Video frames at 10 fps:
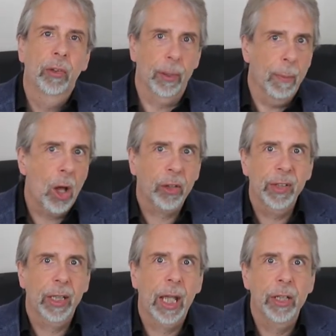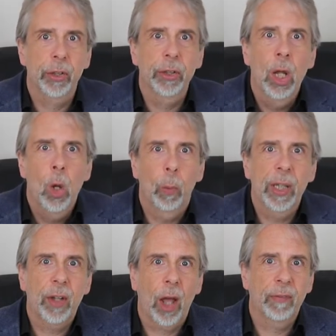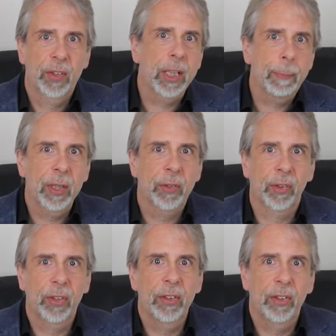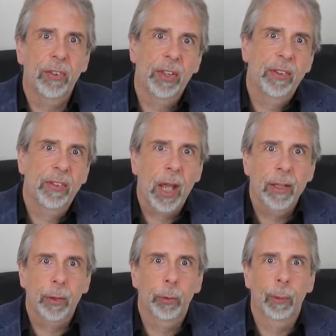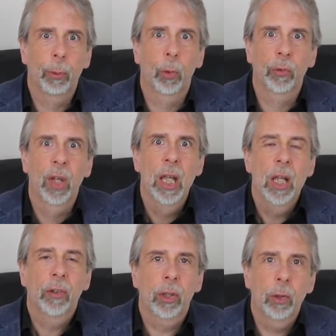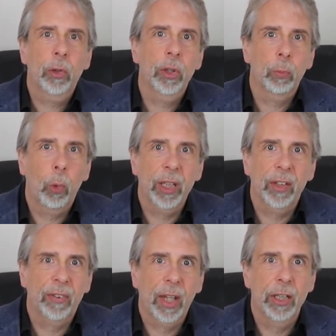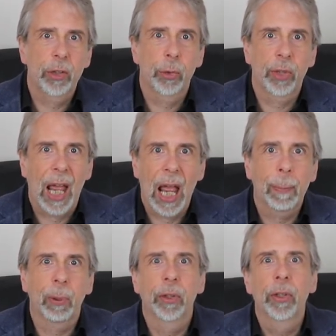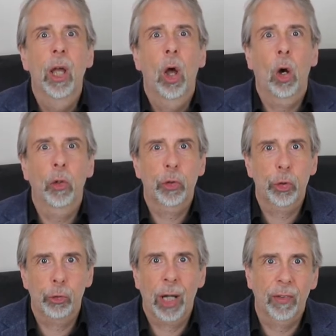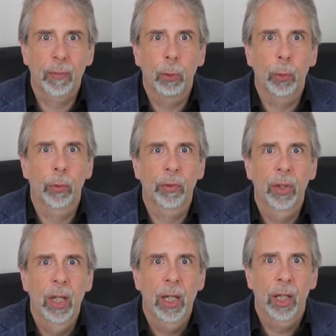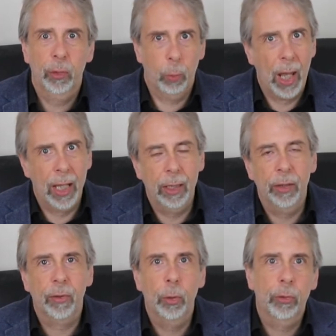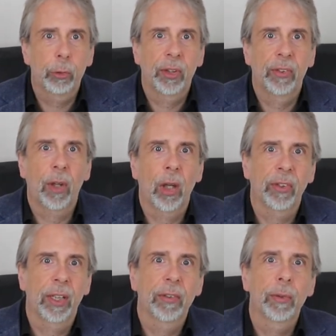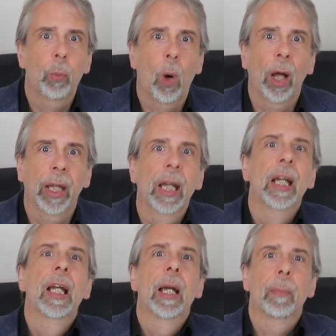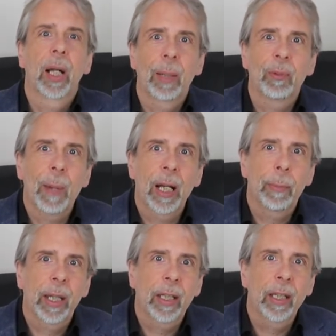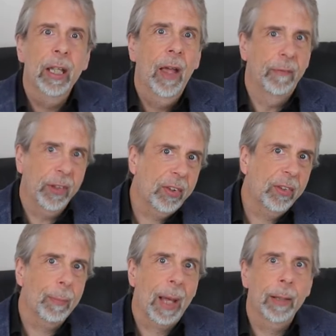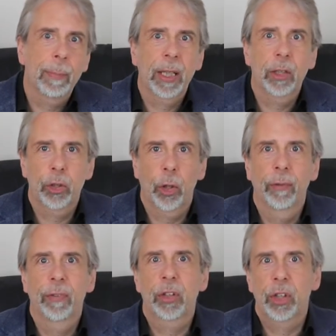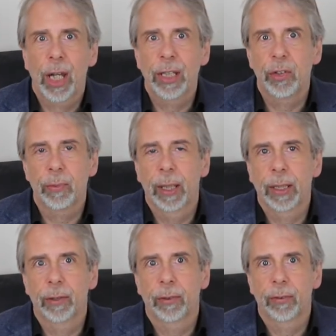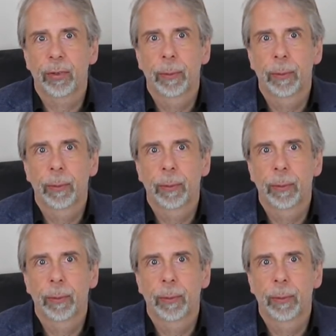To mark the occasion, we dive deep into the CCC's technical report to look at what it says should happen on transport, as well as who's criticising it and why. My name's Mallen Baker. This is the Mallen Baker Show for Changemakers.